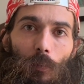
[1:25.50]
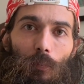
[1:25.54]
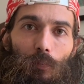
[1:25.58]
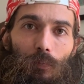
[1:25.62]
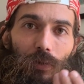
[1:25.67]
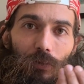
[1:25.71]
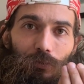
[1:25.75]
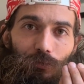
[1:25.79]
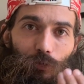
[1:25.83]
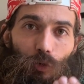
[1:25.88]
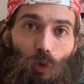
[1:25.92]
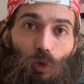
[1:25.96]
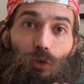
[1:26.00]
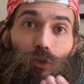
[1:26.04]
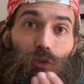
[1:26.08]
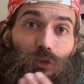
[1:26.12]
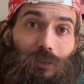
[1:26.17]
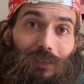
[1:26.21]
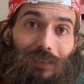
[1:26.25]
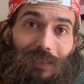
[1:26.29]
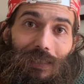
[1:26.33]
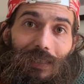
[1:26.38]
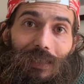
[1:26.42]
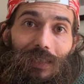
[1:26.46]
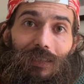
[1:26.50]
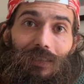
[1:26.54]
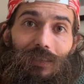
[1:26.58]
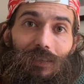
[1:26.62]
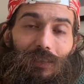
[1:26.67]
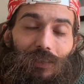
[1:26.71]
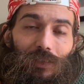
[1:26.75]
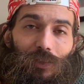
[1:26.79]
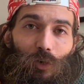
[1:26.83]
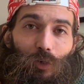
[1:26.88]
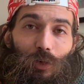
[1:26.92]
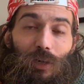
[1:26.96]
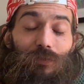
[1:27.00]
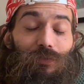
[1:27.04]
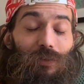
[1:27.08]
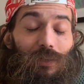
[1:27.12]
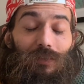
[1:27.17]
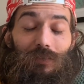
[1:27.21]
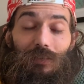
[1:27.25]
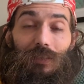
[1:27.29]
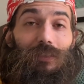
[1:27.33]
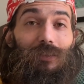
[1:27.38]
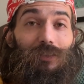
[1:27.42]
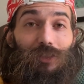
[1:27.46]
before you see it, or
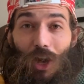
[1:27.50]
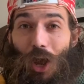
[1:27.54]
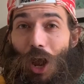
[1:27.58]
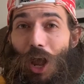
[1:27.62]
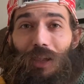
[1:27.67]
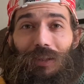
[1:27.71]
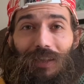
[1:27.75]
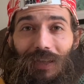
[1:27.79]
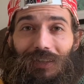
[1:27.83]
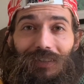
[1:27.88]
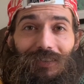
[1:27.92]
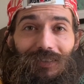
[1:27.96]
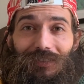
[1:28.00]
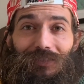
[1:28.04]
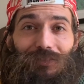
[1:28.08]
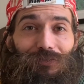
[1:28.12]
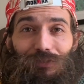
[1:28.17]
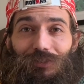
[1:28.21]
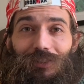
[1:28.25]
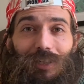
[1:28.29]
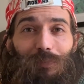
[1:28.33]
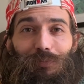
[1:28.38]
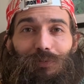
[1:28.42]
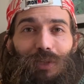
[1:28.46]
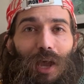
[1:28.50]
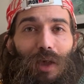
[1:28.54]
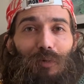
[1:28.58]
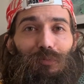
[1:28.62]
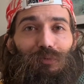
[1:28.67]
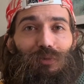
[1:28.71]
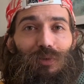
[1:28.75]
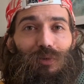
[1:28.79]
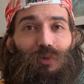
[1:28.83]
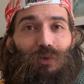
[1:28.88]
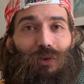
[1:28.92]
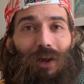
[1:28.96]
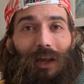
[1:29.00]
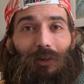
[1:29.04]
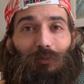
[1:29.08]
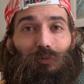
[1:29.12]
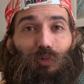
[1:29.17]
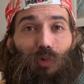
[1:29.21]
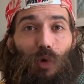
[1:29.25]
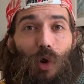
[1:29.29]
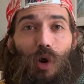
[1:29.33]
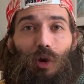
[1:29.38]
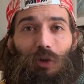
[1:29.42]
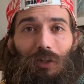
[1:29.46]
even in Thailand, sometimes we were out
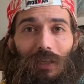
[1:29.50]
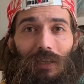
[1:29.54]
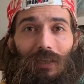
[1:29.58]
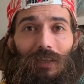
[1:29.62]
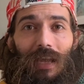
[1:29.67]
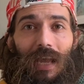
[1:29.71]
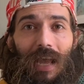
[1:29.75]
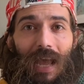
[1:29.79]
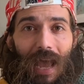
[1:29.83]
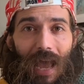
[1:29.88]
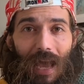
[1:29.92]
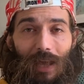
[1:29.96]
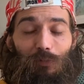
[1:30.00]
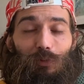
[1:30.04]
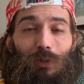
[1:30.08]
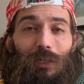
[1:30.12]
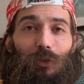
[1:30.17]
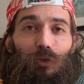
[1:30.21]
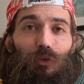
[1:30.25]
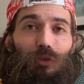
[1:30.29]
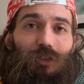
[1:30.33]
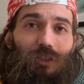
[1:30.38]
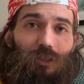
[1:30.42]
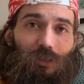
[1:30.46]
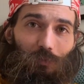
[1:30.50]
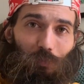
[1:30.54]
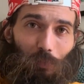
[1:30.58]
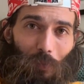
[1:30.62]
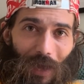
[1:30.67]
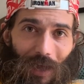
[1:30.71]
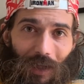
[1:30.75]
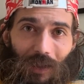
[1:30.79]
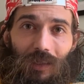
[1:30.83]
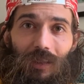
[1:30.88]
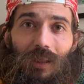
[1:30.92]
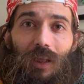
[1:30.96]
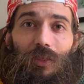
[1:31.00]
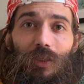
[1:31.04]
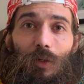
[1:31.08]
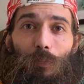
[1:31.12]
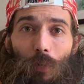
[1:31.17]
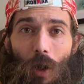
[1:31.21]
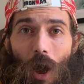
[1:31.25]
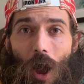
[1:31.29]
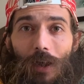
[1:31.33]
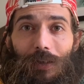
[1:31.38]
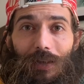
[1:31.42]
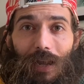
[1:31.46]
walking and we could smell the
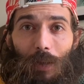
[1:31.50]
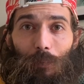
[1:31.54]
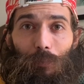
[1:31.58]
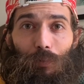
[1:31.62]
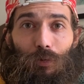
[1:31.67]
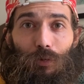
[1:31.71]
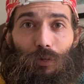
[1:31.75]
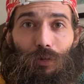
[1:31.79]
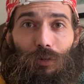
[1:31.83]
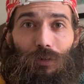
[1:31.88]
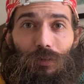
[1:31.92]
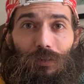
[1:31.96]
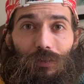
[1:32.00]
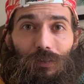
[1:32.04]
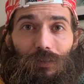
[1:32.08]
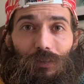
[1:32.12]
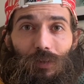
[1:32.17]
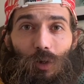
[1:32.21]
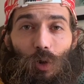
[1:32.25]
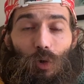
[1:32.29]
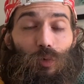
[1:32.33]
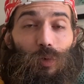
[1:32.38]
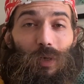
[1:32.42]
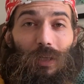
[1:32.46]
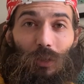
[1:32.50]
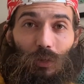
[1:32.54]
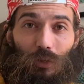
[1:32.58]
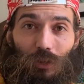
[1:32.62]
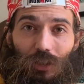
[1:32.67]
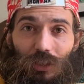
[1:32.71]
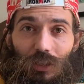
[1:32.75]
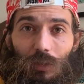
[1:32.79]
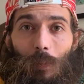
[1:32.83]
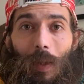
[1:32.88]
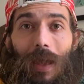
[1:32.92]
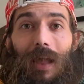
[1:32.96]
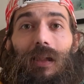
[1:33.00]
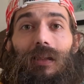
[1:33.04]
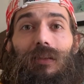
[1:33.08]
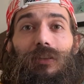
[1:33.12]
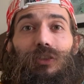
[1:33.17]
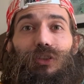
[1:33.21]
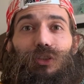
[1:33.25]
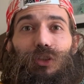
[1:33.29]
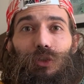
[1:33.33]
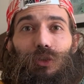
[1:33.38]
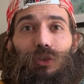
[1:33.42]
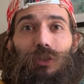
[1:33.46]
pineapple or we could smell
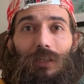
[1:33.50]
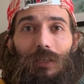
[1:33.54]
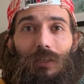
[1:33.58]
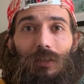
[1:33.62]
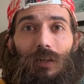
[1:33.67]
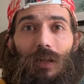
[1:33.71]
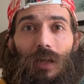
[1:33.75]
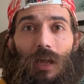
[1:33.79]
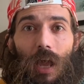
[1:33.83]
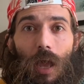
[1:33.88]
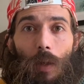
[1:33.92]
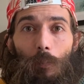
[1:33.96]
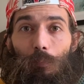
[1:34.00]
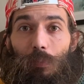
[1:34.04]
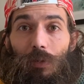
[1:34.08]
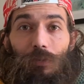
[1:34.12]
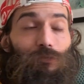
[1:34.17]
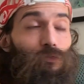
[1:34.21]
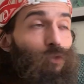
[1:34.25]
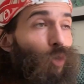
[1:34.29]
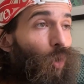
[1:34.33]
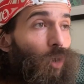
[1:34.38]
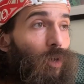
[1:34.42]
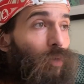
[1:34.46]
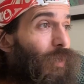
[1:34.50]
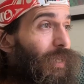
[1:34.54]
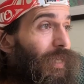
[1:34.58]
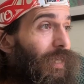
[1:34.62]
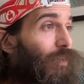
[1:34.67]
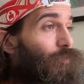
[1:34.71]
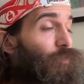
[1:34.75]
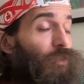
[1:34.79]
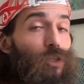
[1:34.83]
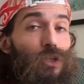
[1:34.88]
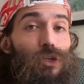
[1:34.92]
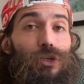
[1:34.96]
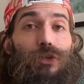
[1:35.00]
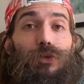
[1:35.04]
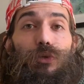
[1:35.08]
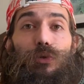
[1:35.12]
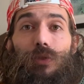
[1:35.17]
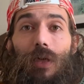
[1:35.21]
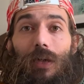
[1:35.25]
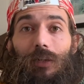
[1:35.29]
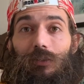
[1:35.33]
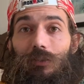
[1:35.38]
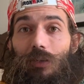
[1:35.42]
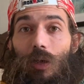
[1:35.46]
the durian before we even knew
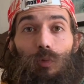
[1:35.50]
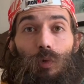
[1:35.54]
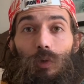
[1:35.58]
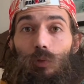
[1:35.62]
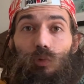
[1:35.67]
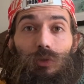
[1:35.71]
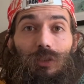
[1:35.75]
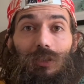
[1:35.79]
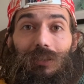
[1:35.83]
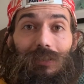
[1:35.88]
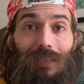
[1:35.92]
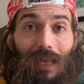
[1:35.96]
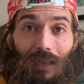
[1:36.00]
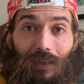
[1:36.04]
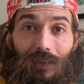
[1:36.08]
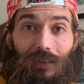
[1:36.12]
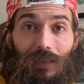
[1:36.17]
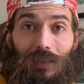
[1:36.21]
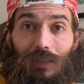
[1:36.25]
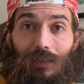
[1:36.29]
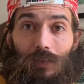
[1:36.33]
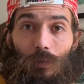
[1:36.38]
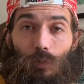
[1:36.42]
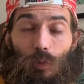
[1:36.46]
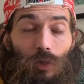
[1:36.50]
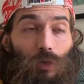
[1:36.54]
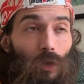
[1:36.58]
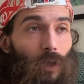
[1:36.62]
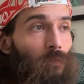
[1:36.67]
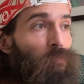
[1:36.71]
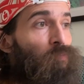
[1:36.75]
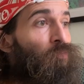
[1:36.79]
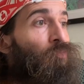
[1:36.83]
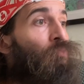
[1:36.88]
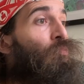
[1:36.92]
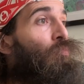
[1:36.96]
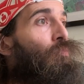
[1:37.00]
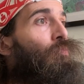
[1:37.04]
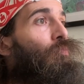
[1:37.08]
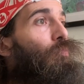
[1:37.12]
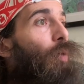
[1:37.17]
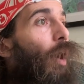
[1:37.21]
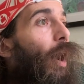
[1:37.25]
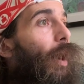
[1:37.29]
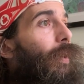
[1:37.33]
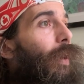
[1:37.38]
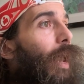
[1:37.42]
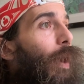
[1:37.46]
that someone was selling it. We were like,
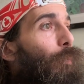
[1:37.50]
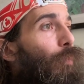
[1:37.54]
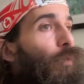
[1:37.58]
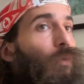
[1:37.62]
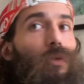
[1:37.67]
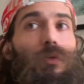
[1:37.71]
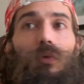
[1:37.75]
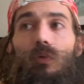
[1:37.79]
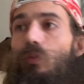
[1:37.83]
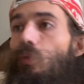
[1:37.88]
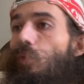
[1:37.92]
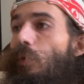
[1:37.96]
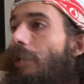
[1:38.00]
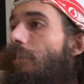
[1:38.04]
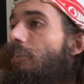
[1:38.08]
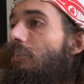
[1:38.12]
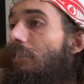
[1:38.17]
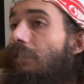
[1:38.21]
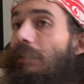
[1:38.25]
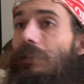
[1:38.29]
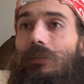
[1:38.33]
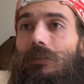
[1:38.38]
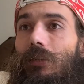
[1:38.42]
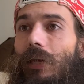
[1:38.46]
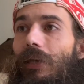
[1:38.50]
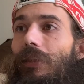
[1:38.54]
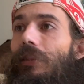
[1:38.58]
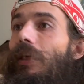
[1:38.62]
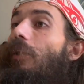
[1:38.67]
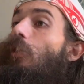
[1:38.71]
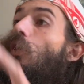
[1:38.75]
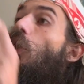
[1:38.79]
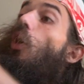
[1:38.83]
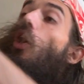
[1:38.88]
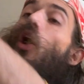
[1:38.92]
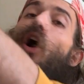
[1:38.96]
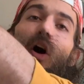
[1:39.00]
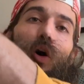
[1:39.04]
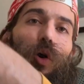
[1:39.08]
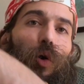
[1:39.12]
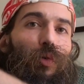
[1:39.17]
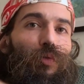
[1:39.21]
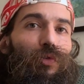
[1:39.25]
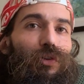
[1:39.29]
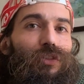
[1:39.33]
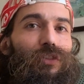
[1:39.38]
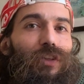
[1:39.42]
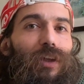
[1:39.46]
pineapple, where is it? And then, oh,
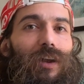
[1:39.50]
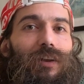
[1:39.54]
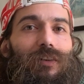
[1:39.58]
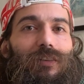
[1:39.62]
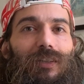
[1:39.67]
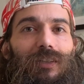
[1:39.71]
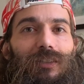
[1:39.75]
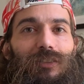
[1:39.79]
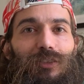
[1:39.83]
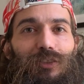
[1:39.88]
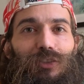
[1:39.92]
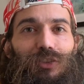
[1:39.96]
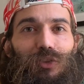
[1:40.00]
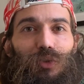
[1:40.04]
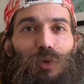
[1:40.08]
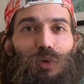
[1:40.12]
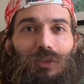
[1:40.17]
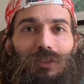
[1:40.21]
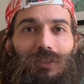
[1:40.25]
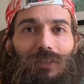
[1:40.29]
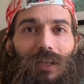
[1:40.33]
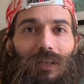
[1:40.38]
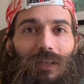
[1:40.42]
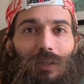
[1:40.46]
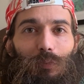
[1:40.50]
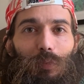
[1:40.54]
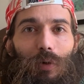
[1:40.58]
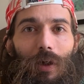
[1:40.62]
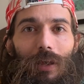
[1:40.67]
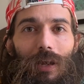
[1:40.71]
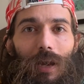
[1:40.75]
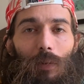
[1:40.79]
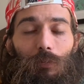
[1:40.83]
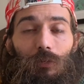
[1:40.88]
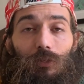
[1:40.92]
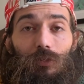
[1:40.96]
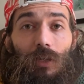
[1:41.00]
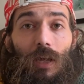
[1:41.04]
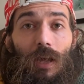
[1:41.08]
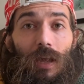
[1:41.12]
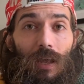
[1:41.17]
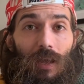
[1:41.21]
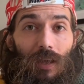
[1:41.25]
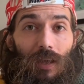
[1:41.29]
over there's a store selling pineapples.